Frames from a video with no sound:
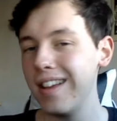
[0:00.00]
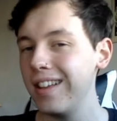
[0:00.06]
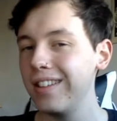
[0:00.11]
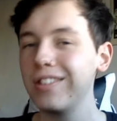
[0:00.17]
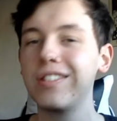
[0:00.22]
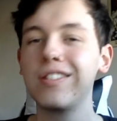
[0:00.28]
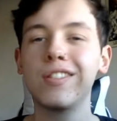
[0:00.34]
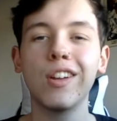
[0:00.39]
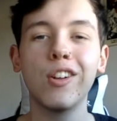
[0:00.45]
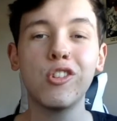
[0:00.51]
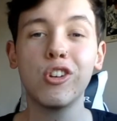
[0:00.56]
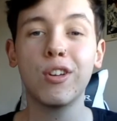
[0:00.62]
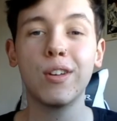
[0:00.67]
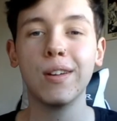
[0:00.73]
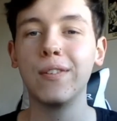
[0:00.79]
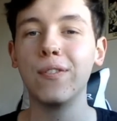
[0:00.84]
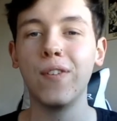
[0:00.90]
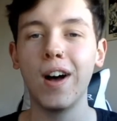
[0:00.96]
Such a
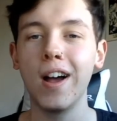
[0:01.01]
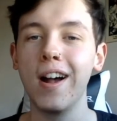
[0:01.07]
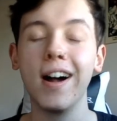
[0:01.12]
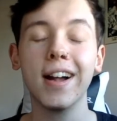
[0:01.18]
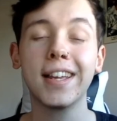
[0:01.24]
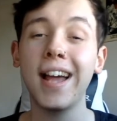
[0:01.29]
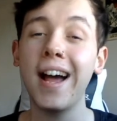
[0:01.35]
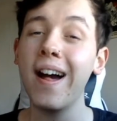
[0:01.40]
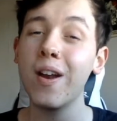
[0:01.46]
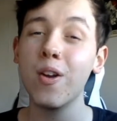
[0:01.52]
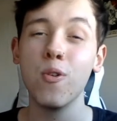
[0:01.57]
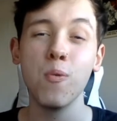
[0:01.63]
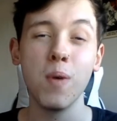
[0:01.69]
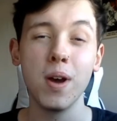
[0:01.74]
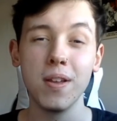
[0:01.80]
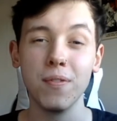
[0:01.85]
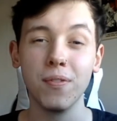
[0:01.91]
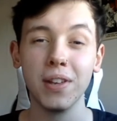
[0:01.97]
good fight. I cannot
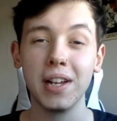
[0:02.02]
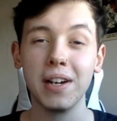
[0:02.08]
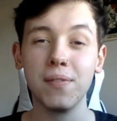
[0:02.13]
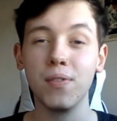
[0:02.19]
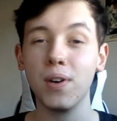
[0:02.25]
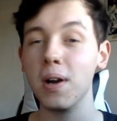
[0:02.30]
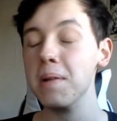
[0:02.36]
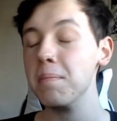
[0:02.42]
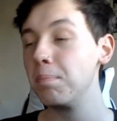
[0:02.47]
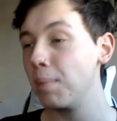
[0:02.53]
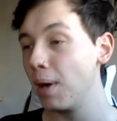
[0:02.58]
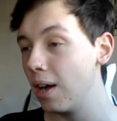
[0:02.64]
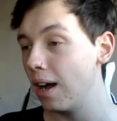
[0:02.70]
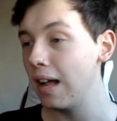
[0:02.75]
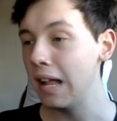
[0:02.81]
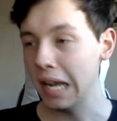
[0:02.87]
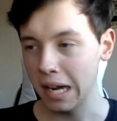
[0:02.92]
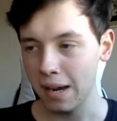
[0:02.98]
wait for that fight.
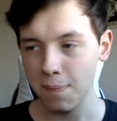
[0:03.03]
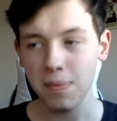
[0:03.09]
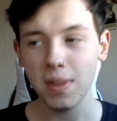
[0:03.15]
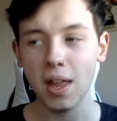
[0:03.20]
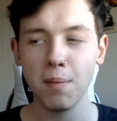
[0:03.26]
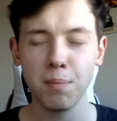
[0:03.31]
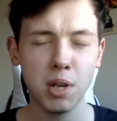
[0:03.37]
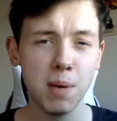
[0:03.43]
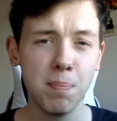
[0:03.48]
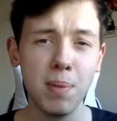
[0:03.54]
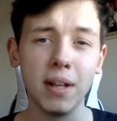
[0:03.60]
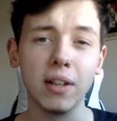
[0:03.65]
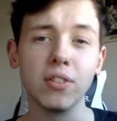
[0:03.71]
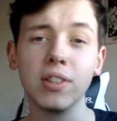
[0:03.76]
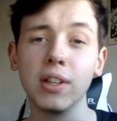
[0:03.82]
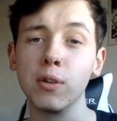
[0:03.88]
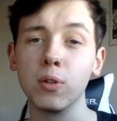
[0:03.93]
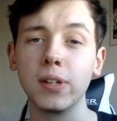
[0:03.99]
But I'm going to pick
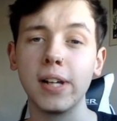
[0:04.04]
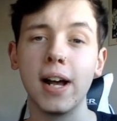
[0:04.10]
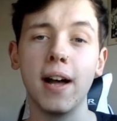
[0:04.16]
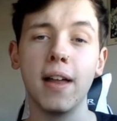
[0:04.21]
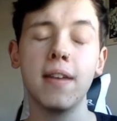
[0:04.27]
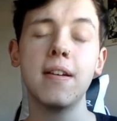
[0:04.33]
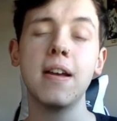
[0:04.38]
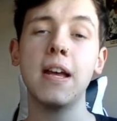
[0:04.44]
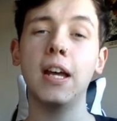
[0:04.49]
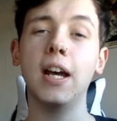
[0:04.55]
Ciryl Gane.